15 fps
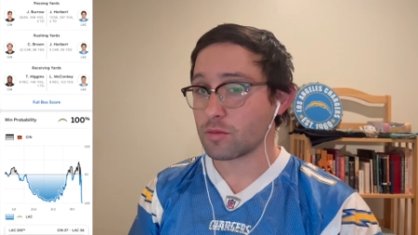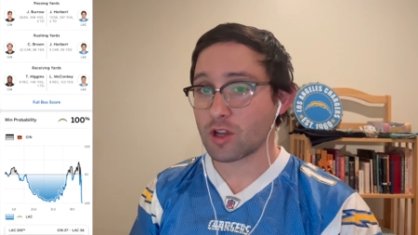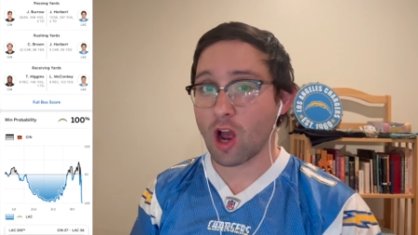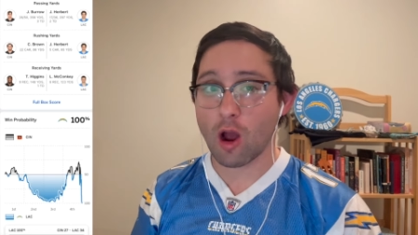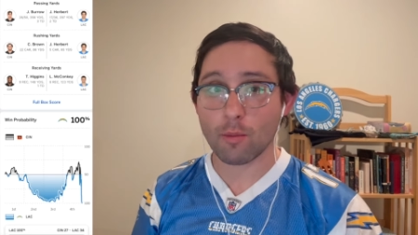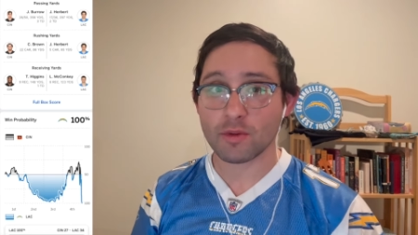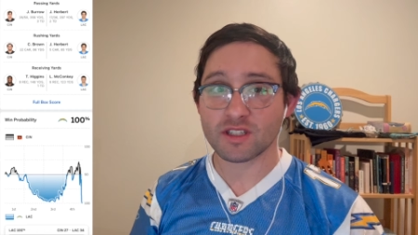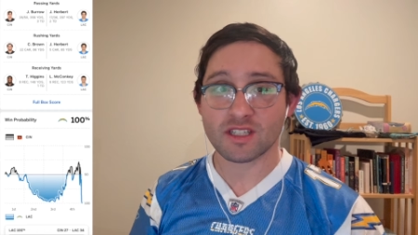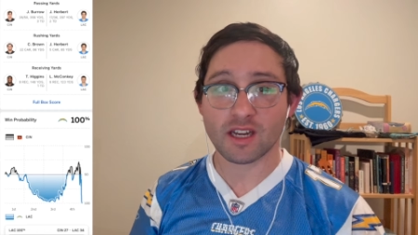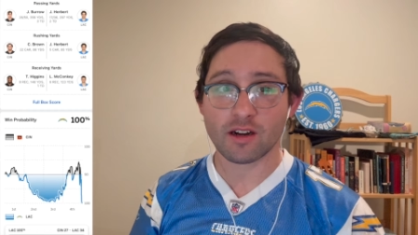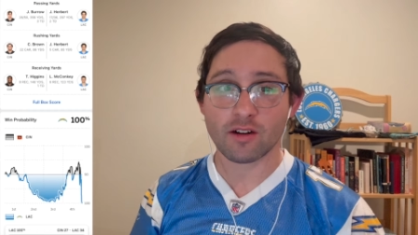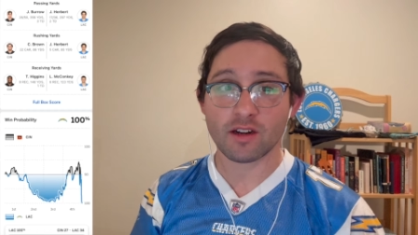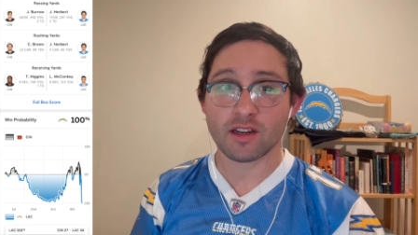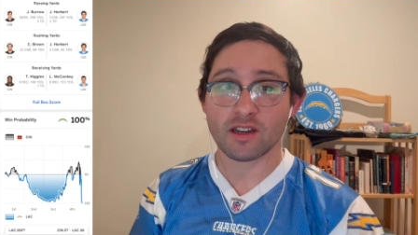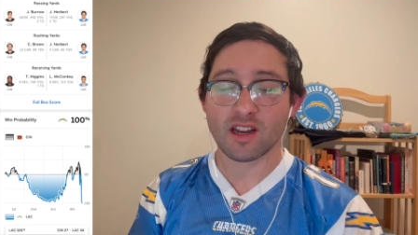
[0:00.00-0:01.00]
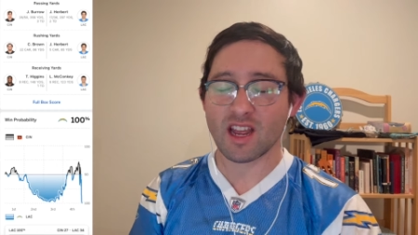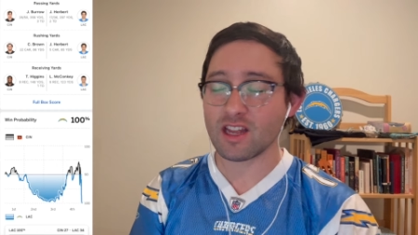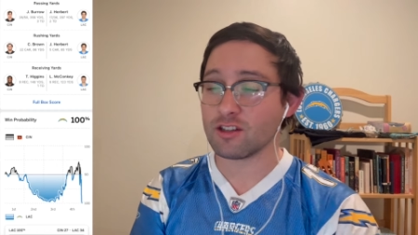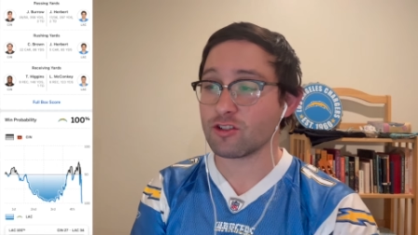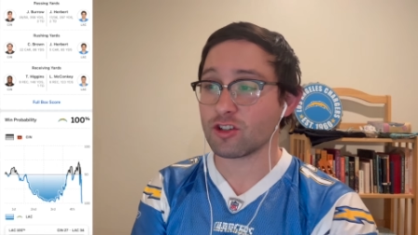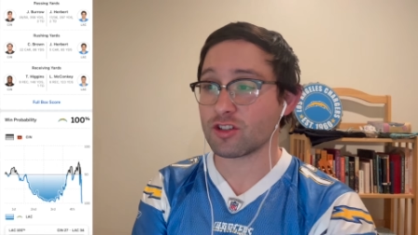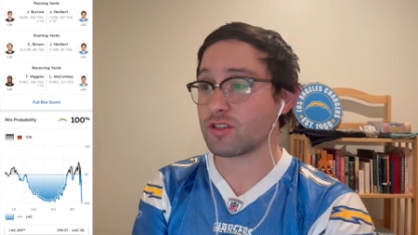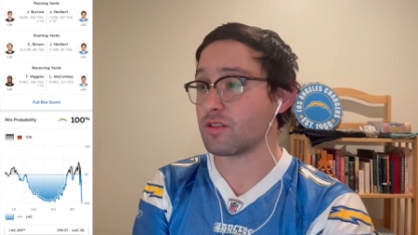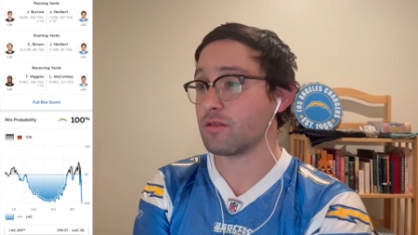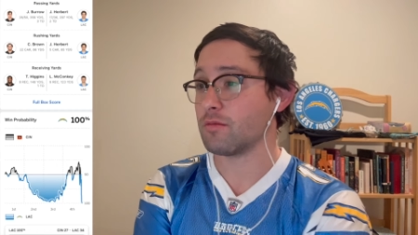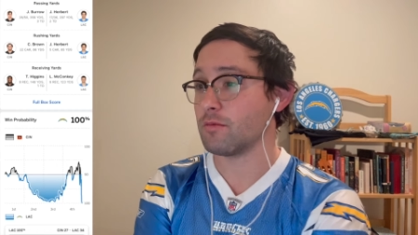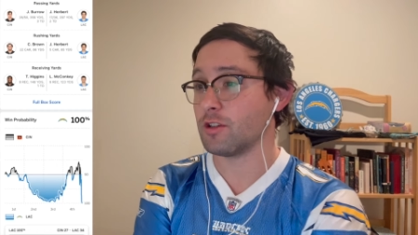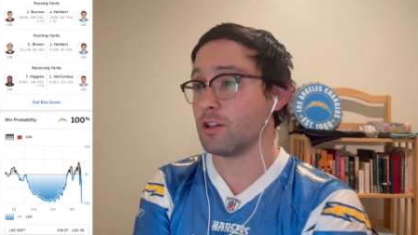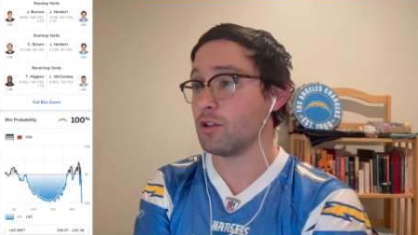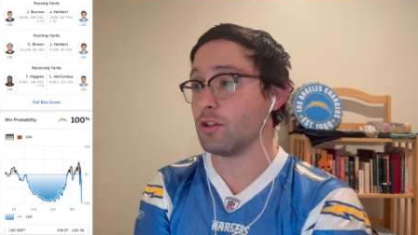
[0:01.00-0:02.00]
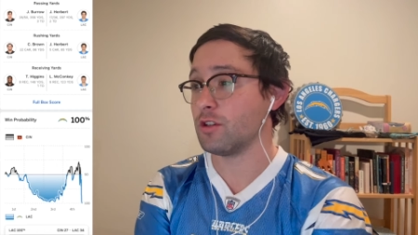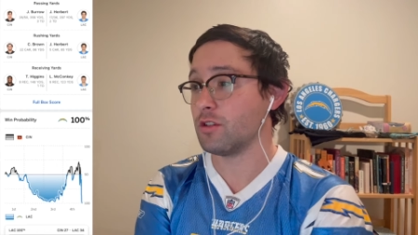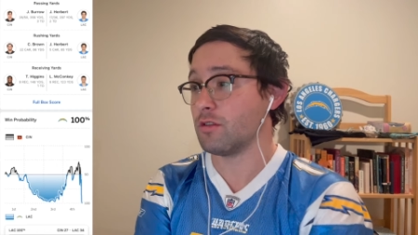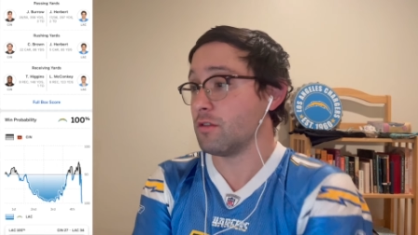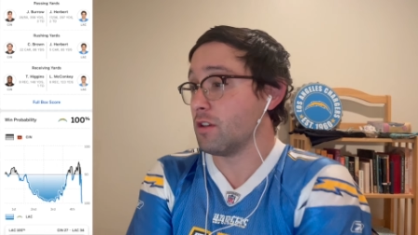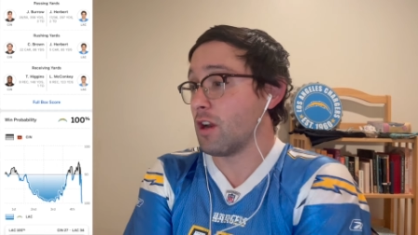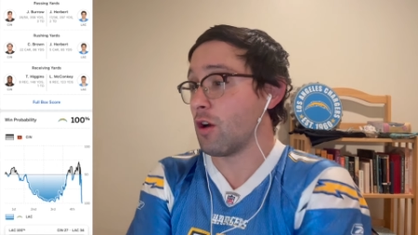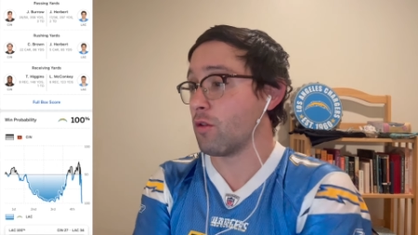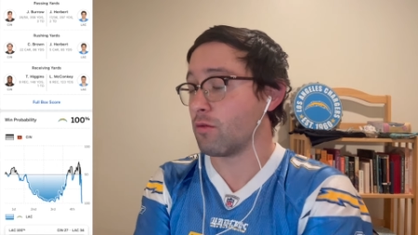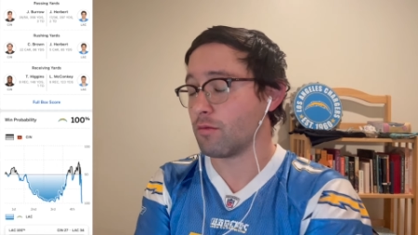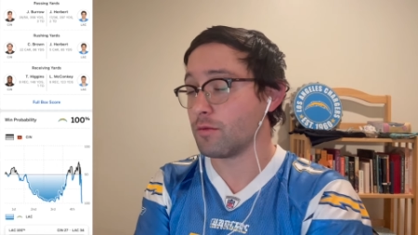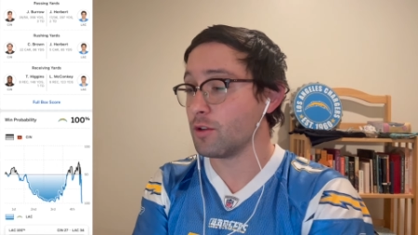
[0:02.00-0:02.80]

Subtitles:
commentary and just, you know,